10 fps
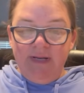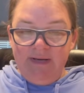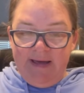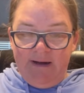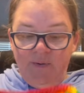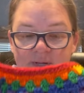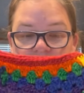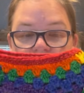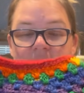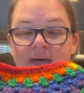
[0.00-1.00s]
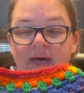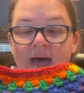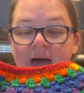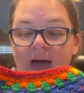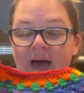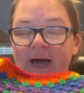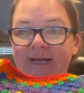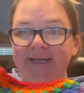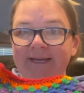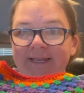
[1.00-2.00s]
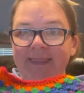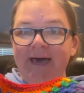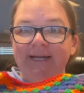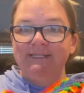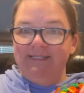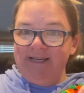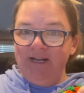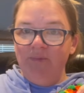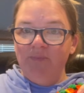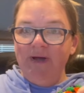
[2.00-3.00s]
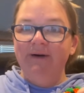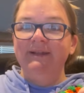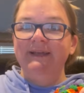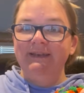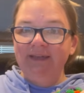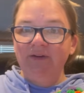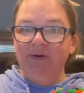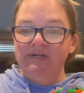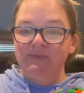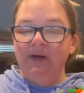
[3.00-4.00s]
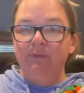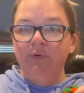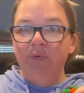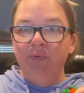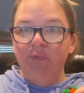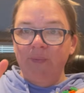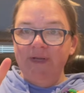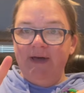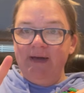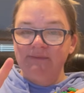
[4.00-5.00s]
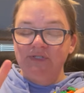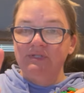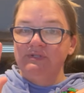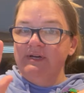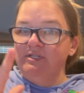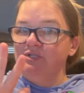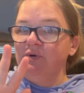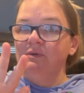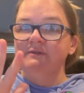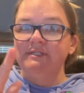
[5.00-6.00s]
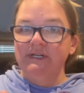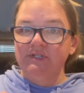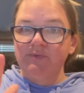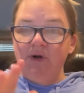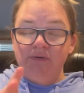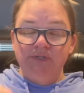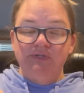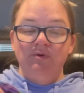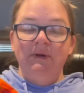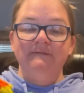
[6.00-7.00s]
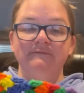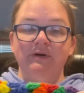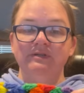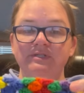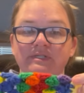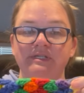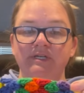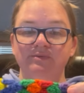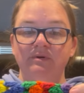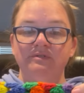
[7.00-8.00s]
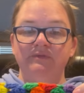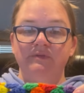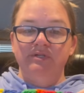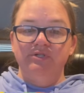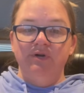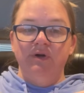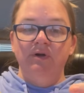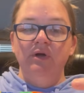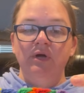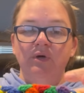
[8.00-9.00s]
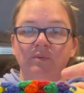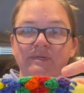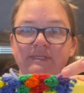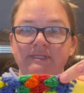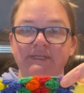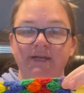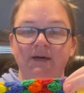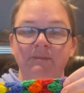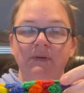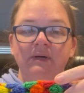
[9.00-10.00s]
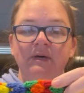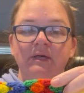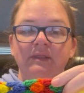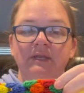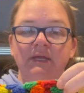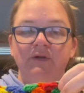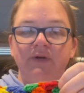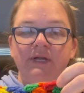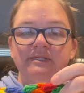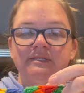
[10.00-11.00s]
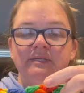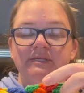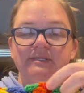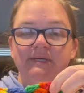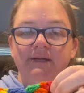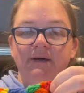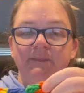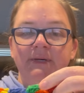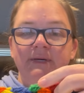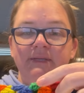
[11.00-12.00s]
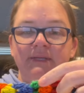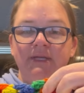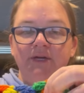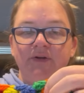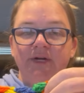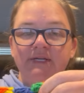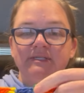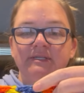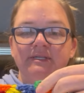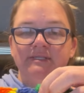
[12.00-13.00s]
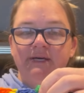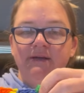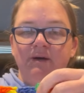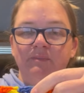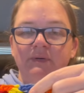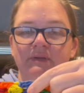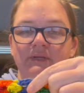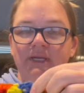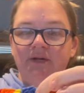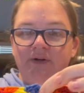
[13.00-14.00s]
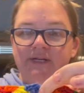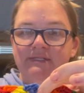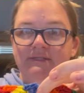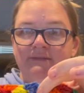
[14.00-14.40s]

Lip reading: Now, I did that setup round and decrease round 3 times. So that's a total of 6 rows. So my first 6 rows of this shirt was a setup, the decrease, the setup, the decrease, the setup, the decrease.